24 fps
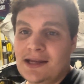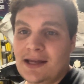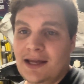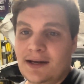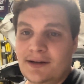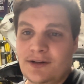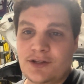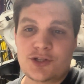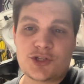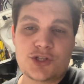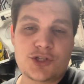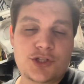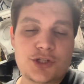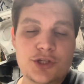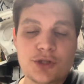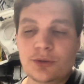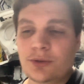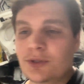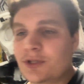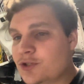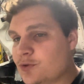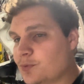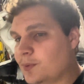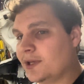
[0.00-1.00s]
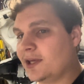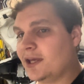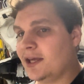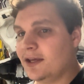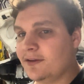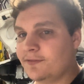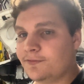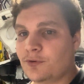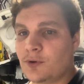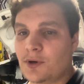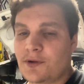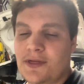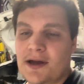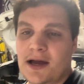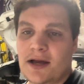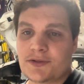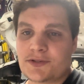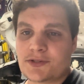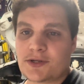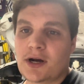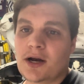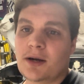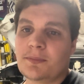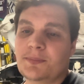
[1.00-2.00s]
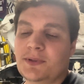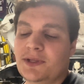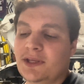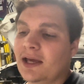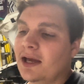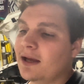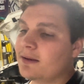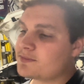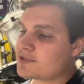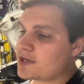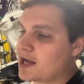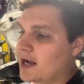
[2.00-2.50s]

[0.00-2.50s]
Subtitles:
And as soon as we hit 4,000 RPMs,